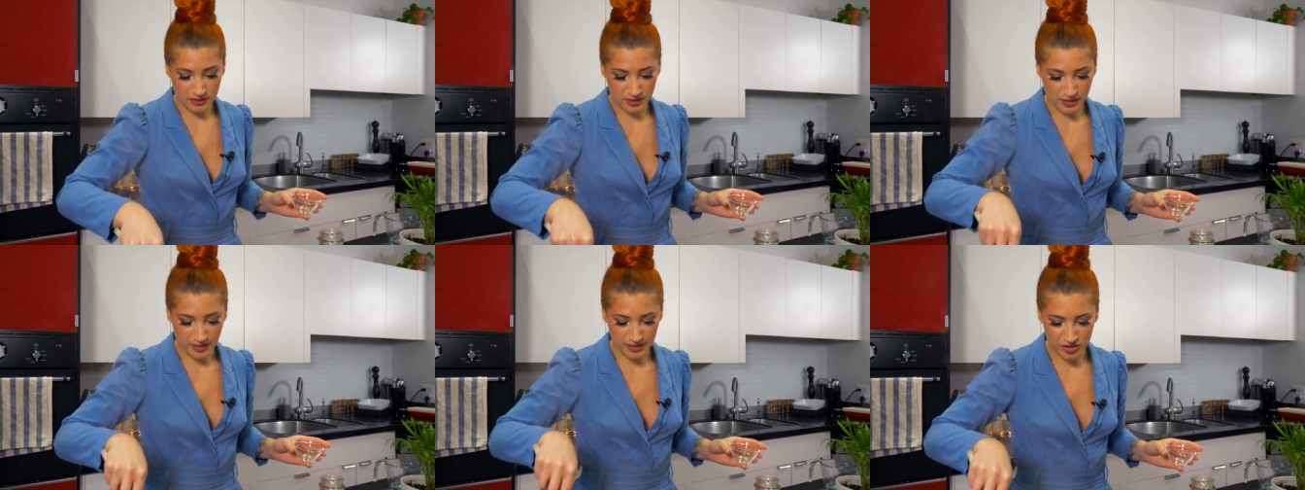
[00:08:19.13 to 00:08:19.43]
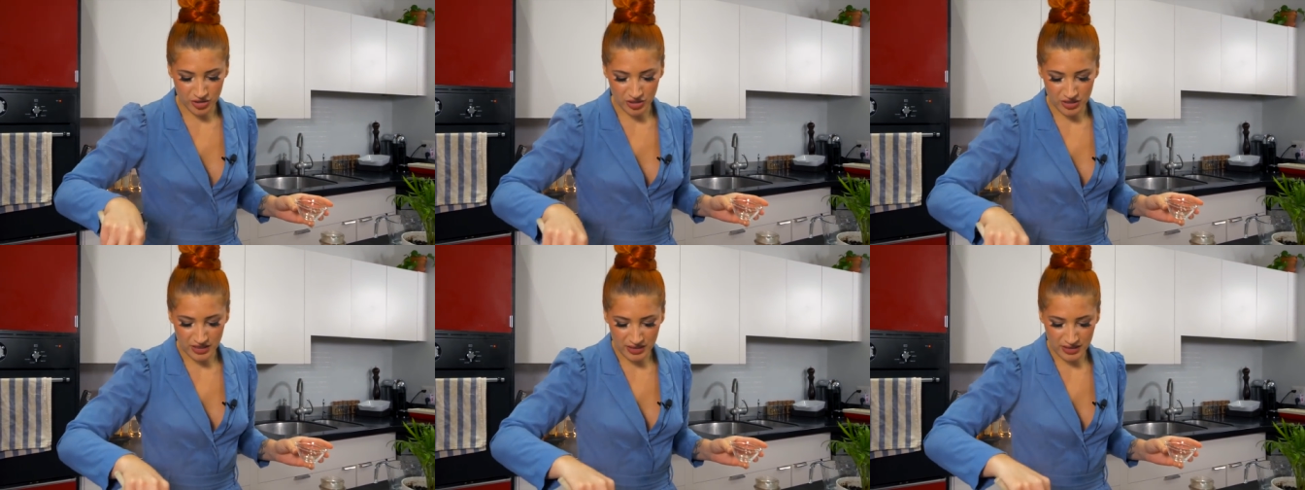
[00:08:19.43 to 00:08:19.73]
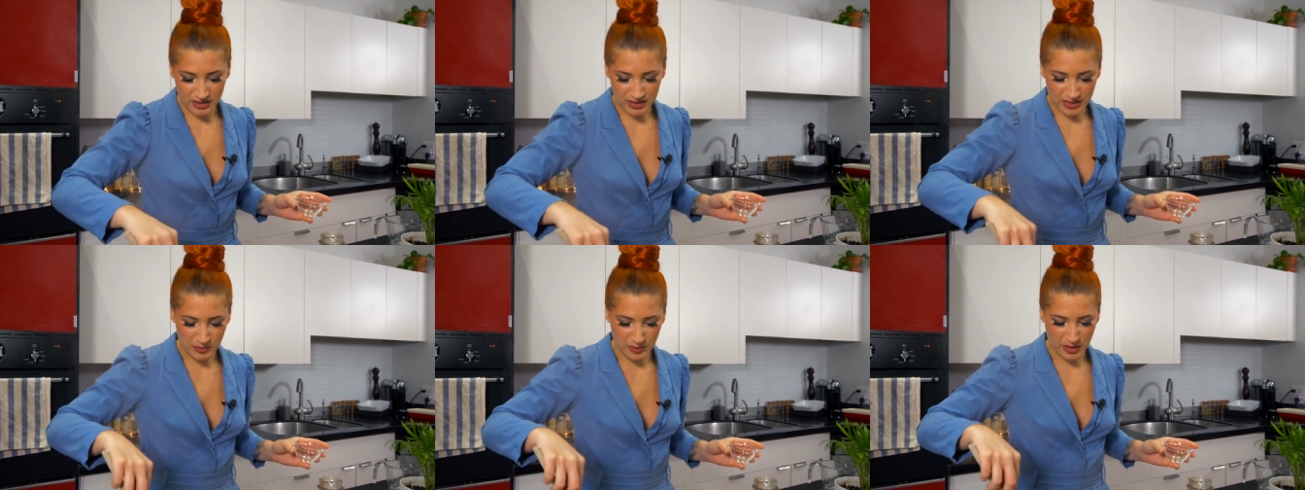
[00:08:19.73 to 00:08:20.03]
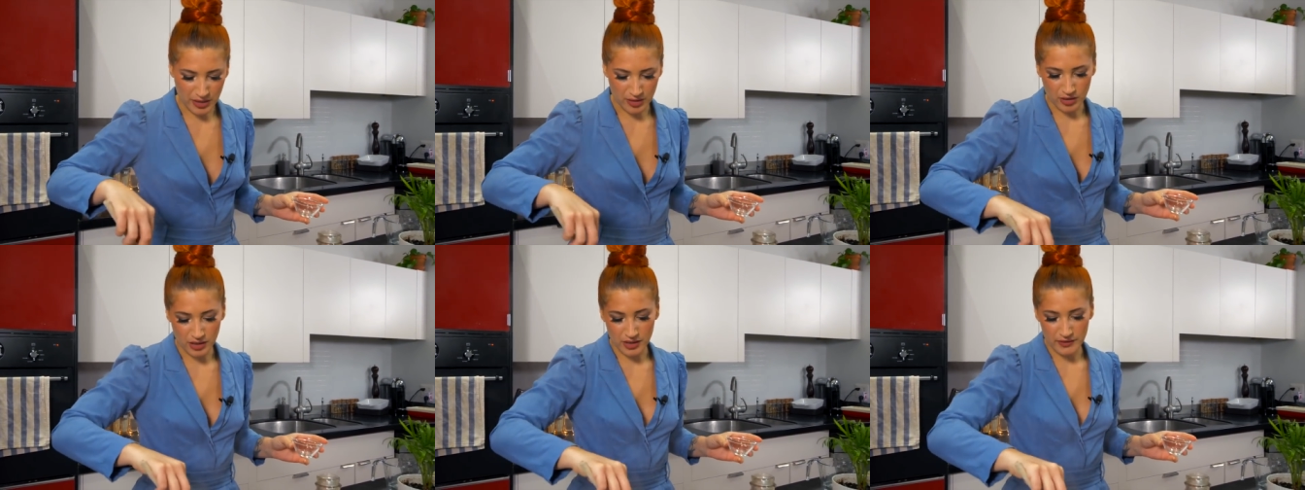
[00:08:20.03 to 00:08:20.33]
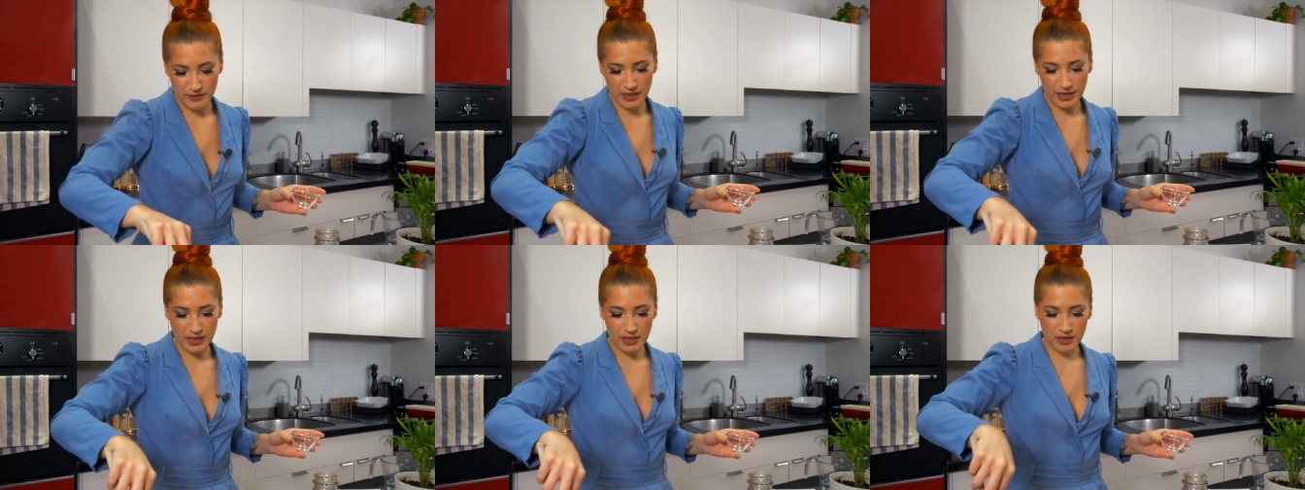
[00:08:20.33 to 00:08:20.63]
it just doesn't seem like a lot
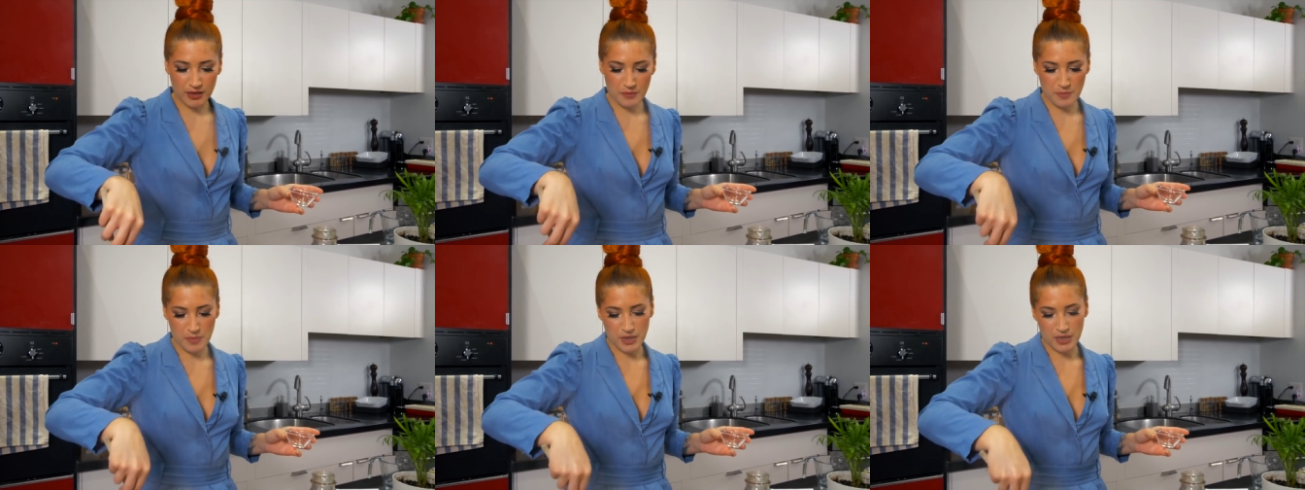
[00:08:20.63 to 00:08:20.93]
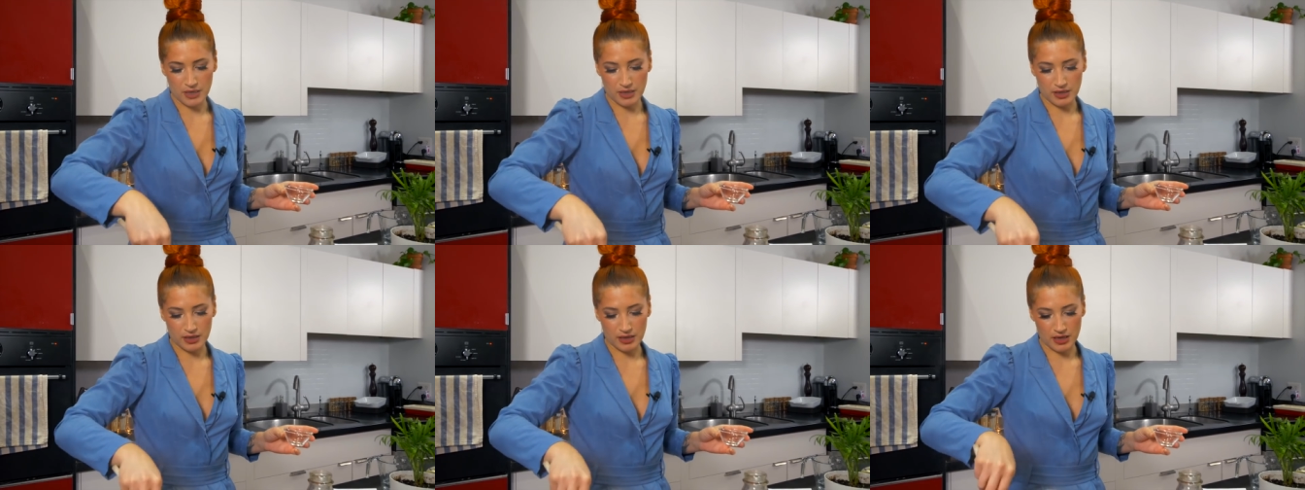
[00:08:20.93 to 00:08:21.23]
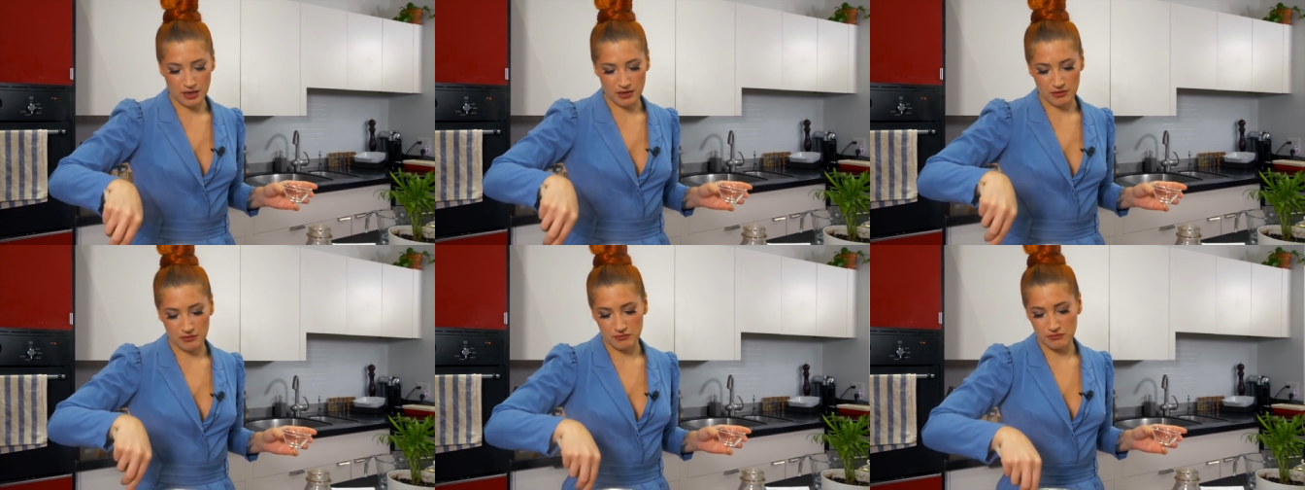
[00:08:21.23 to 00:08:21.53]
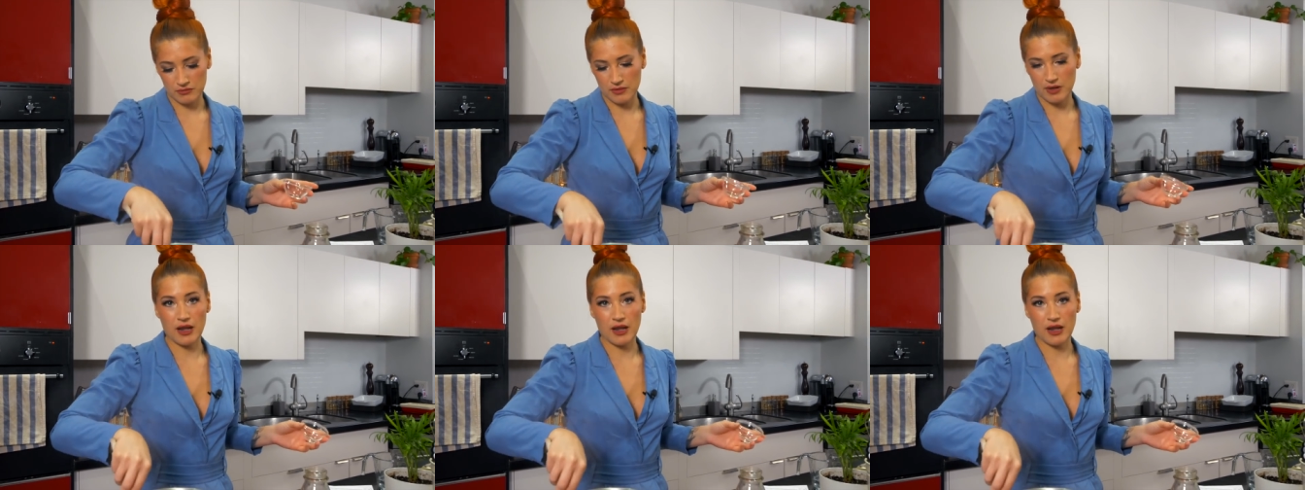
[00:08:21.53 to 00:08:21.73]
of onion, but again,